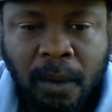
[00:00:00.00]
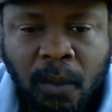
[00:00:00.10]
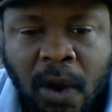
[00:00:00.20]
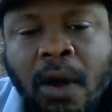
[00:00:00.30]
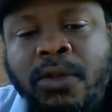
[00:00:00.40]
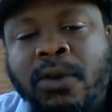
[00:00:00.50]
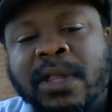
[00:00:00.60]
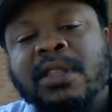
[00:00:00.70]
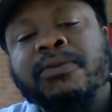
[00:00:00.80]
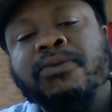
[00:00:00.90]
We all know
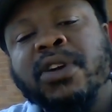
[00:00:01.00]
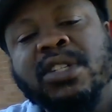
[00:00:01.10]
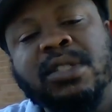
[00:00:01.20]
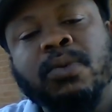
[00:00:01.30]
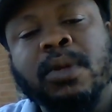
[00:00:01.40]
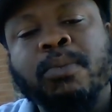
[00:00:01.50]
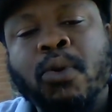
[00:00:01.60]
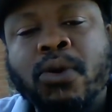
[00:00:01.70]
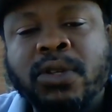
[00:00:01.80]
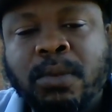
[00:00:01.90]
that the fringes with the
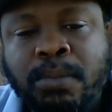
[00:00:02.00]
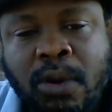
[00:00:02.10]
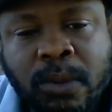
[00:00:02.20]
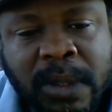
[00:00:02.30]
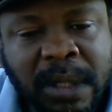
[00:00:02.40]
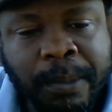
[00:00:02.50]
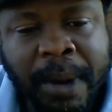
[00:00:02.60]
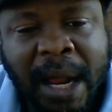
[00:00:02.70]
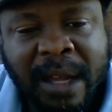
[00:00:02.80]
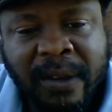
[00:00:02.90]
borders of blue was
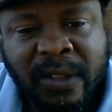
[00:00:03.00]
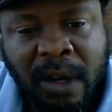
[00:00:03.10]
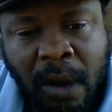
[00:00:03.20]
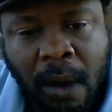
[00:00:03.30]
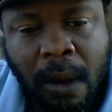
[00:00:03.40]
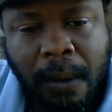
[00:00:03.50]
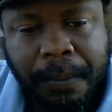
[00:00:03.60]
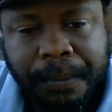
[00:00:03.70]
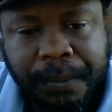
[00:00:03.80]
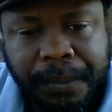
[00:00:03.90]
symbolic of the law.
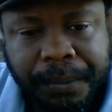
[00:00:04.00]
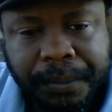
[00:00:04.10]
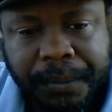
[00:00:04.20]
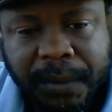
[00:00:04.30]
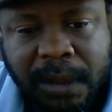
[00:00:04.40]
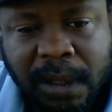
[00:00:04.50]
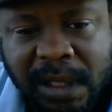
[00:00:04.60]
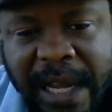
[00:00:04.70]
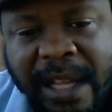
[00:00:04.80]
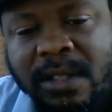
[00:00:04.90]
The
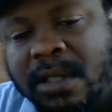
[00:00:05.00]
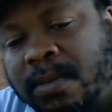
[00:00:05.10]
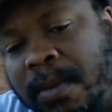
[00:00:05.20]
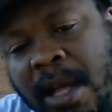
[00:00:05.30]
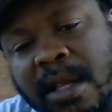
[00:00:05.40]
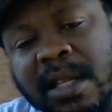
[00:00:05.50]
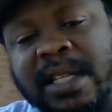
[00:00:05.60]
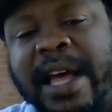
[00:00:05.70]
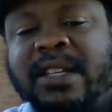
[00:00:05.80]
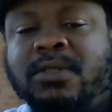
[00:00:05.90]
tassels
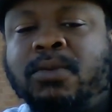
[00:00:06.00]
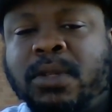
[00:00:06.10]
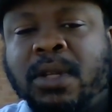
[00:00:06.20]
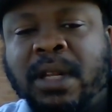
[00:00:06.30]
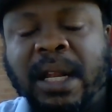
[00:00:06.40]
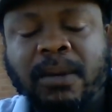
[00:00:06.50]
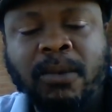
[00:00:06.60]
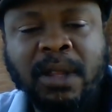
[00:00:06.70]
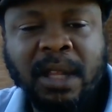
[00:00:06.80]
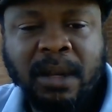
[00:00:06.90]

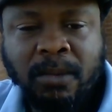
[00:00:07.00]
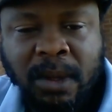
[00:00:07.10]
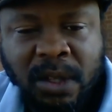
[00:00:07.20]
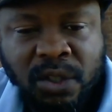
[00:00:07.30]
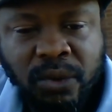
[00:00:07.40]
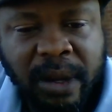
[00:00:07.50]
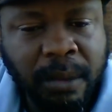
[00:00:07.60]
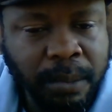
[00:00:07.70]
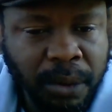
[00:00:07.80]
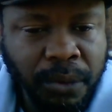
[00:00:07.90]
with the string
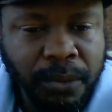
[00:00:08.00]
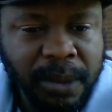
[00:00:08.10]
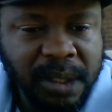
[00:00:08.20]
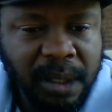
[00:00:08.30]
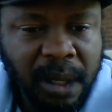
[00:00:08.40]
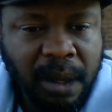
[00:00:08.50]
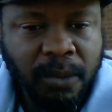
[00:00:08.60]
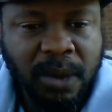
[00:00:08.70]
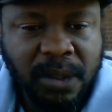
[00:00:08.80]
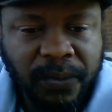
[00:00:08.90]
of blue was
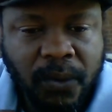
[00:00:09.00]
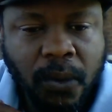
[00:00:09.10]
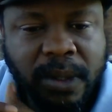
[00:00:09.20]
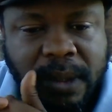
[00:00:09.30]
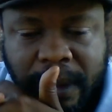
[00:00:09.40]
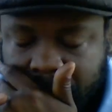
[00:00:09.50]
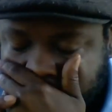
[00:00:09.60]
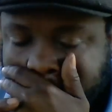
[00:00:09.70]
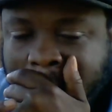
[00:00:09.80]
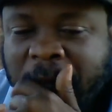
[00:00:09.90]
of course
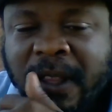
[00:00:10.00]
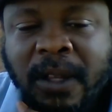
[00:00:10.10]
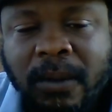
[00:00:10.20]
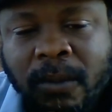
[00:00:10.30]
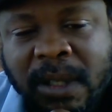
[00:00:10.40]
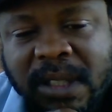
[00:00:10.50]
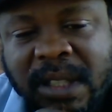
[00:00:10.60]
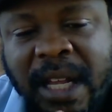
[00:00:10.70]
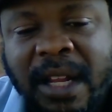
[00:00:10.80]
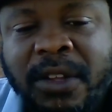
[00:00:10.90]
dealing with was
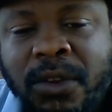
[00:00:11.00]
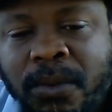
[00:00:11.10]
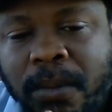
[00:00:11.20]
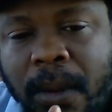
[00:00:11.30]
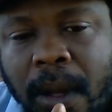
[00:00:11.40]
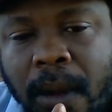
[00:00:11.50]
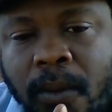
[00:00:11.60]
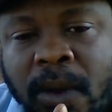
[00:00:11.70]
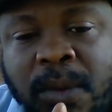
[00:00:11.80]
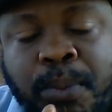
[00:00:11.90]
telling you,
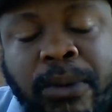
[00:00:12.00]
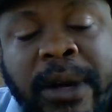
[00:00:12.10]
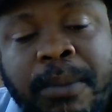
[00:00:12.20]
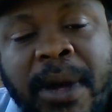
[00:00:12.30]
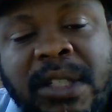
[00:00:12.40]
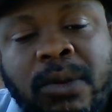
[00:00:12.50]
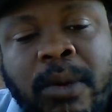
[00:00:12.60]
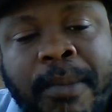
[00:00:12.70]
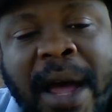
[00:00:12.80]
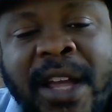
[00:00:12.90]
was pretty much to
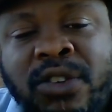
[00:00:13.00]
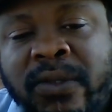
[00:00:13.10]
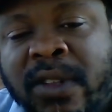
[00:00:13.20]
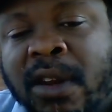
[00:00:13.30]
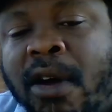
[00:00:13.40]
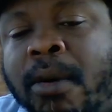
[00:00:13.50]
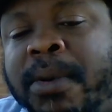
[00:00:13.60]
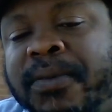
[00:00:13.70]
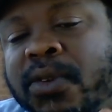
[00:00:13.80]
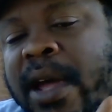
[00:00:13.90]
remind you of the law.
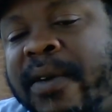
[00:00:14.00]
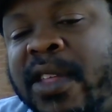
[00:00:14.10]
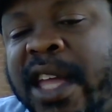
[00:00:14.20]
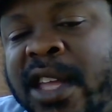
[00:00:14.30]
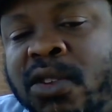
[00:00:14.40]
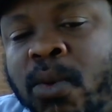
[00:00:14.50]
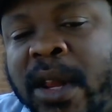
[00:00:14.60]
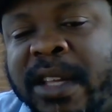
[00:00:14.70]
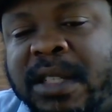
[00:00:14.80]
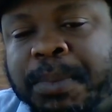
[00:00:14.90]
But if you have the
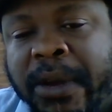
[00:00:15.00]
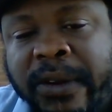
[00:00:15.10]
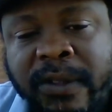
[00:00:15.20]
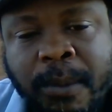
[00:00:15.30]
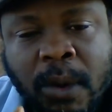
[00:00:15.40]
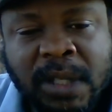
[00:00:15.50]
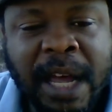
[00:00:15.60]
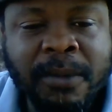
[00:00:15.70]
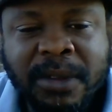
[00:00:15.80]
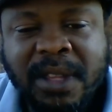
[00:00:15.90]
indwelling spirit of the Most
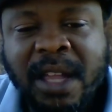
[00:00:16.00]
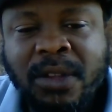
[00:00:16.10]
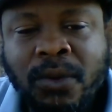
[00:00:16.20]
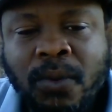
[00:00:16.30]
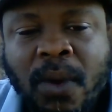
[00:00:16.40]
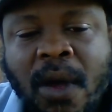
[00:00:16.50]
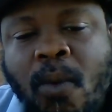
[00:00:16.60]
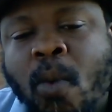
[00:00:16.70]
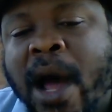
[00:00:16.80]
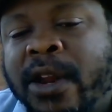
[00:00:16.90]
High within you,
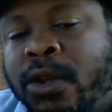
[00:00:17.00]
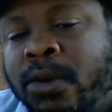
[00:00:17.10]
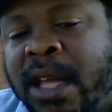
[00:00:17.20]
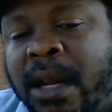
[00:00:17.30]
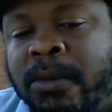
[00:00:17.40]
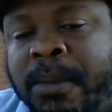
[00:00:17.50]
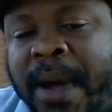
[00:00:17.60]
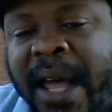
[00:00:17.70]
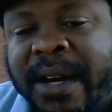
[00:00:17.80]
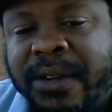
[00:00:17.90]
why do you need
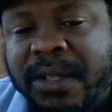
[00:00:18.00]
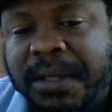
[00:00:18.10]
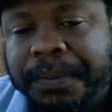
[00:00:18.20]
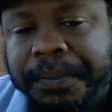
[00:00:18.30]
reminders?